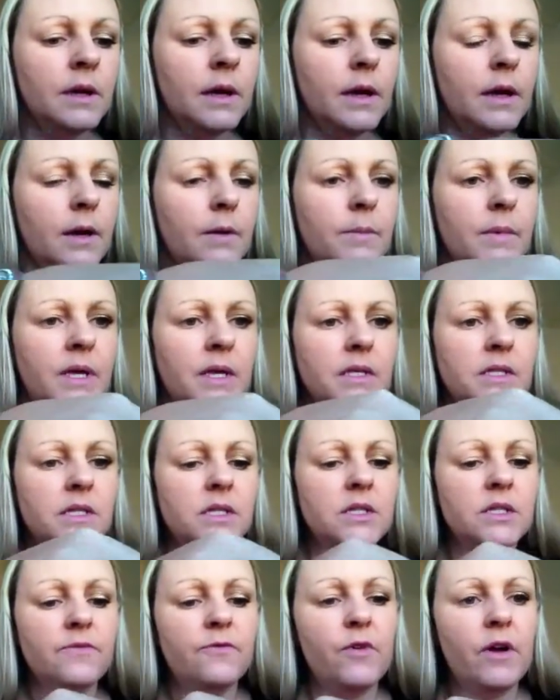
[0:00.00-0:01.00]
It's
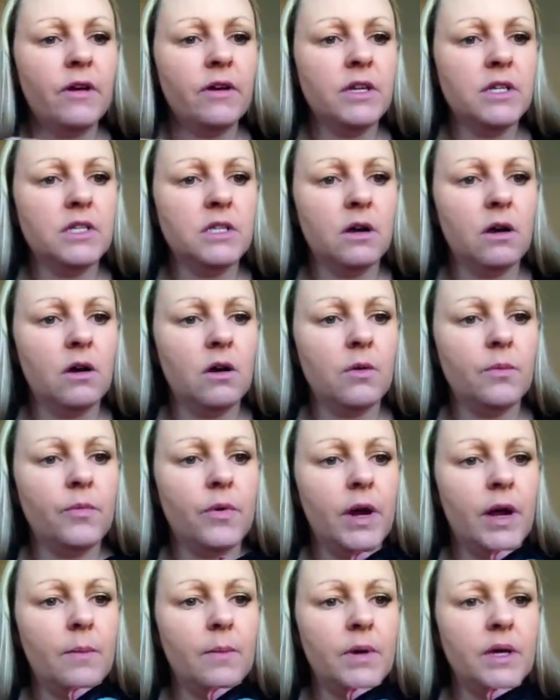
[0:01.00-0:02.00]
a very dark
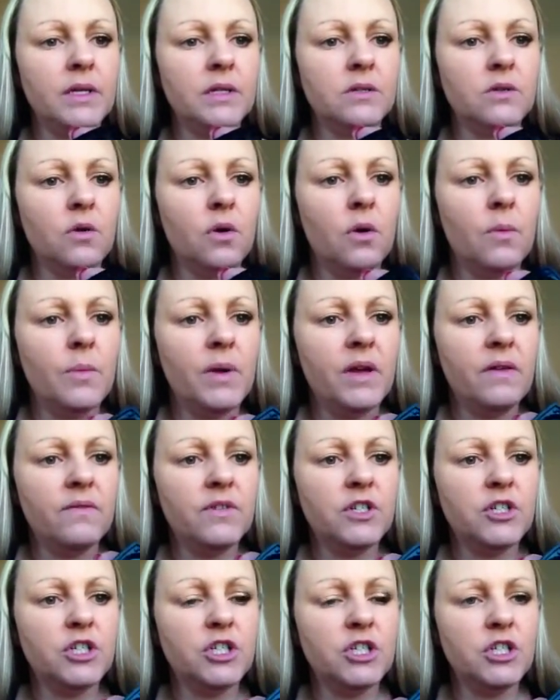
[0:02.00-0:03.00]
brown, but it's got a bit of
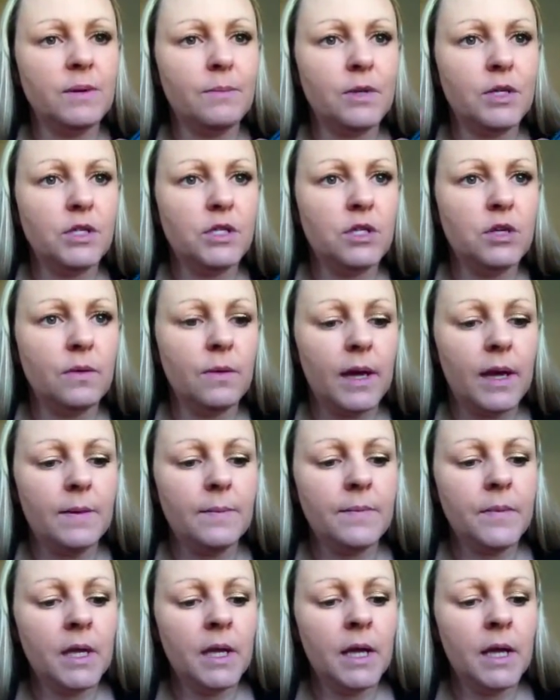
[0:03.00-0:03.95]
a shimmer to it.